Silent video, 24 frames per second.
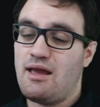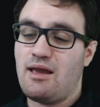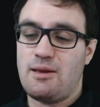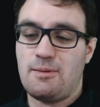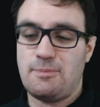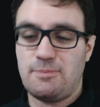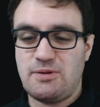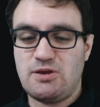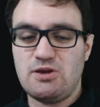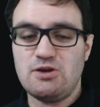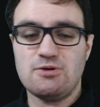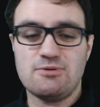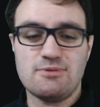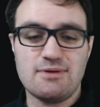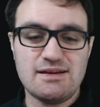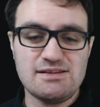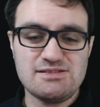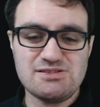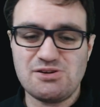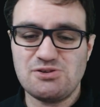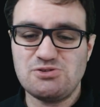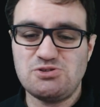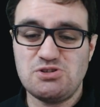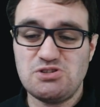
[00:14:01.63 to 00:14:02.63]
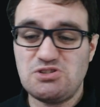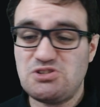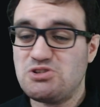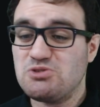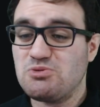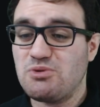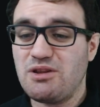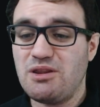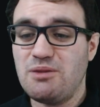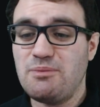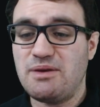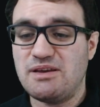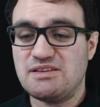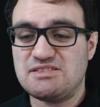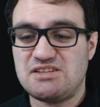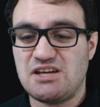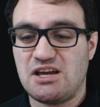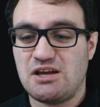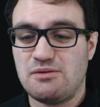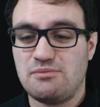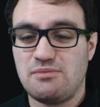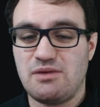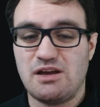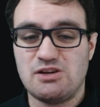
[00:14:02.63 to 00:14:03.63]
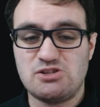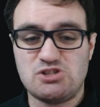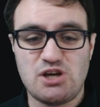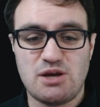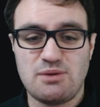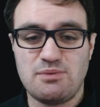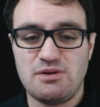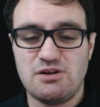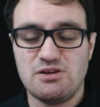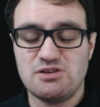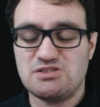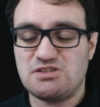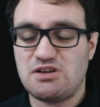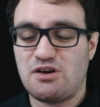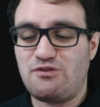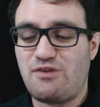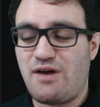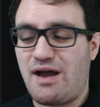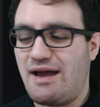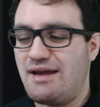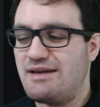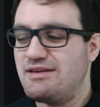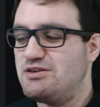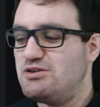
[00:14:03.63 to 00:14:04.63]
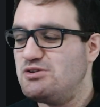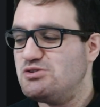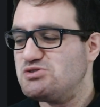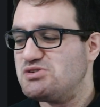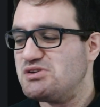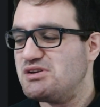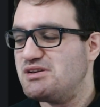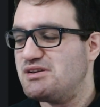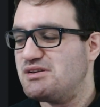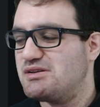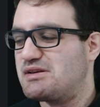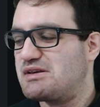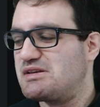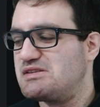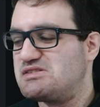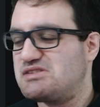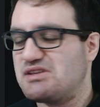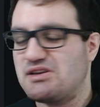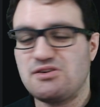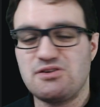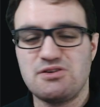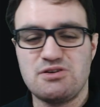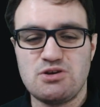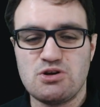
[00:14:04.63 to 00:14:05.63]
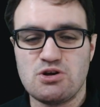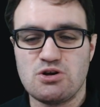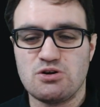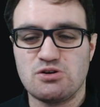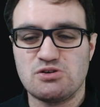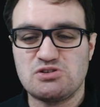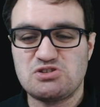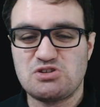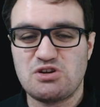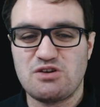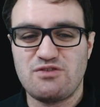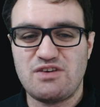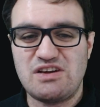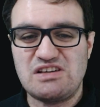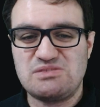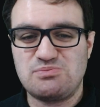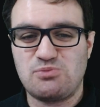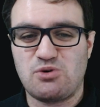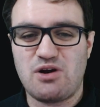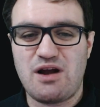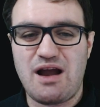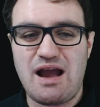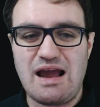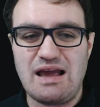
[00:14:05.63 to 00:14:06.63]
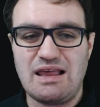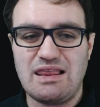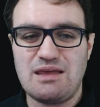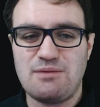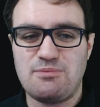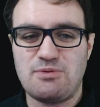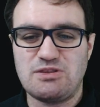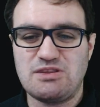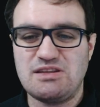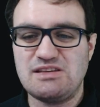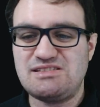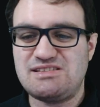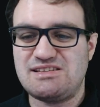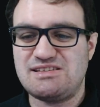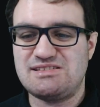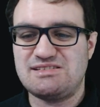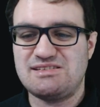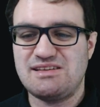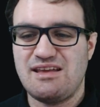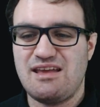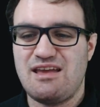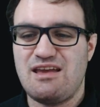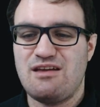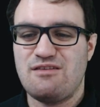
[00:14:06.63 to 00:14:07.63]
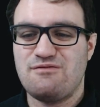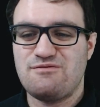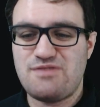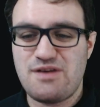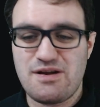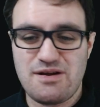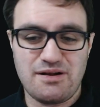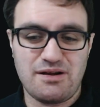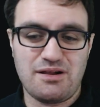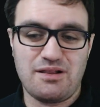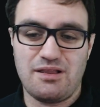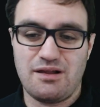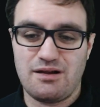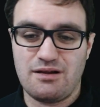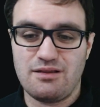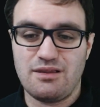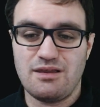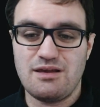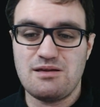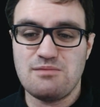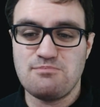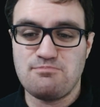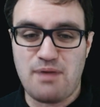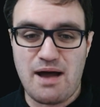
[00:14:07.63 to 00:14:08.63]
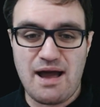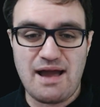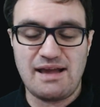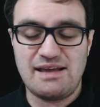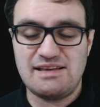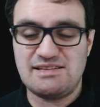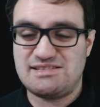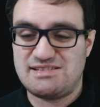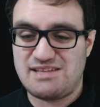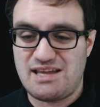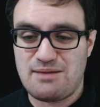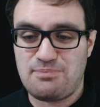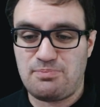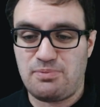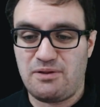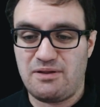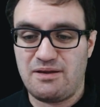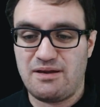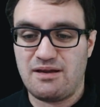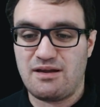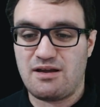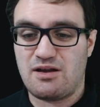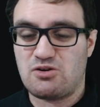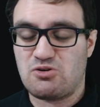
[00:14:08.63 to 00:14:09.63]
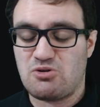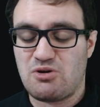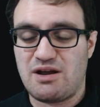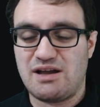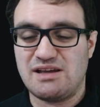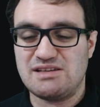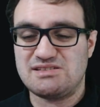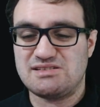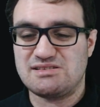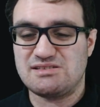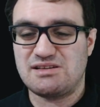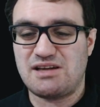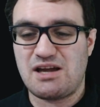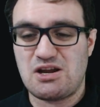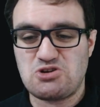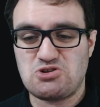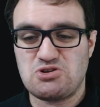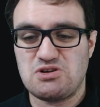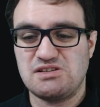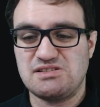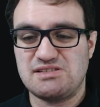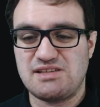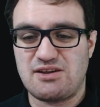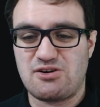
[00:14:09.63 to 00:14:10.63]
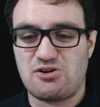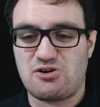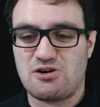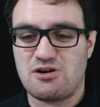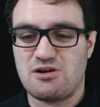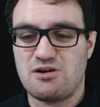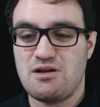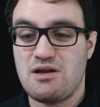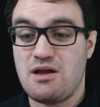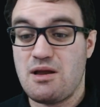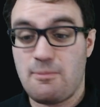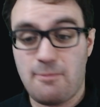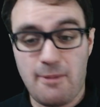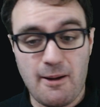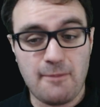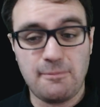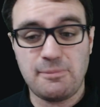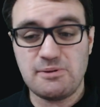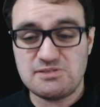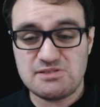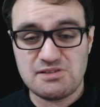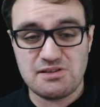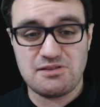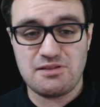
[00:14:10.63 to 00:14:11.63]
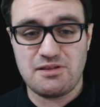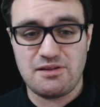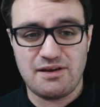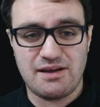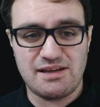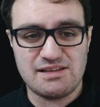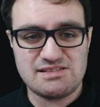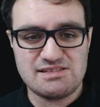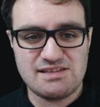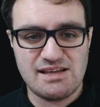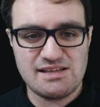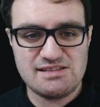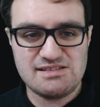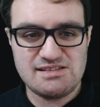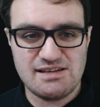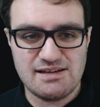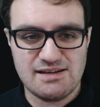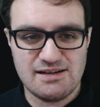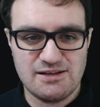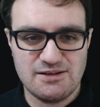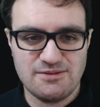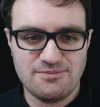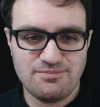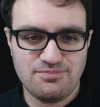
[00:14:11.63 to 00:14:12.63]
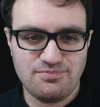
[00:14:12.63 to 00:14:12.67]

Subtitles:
pure research, you should really be ashamed of yourself. I usually consider your surveys more highly, but this is very clearly biased sampling across countries that are puppets of the United States here.